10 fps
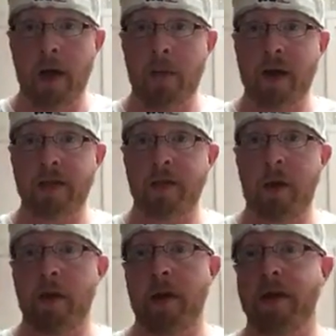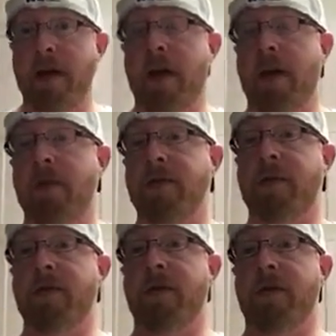I'm actually probably gonna take a couple
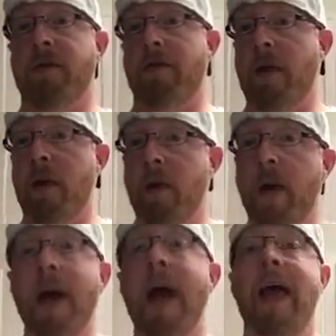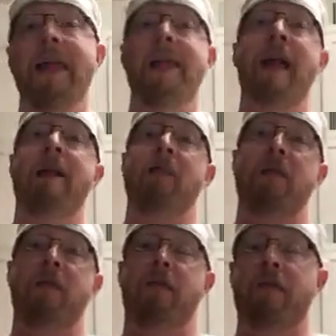sips here for the video and then
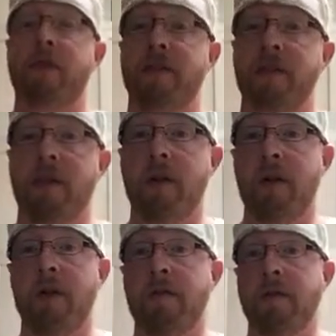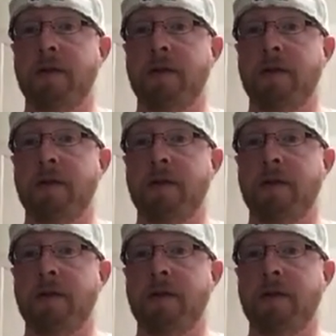put it in the fridge and chill it off.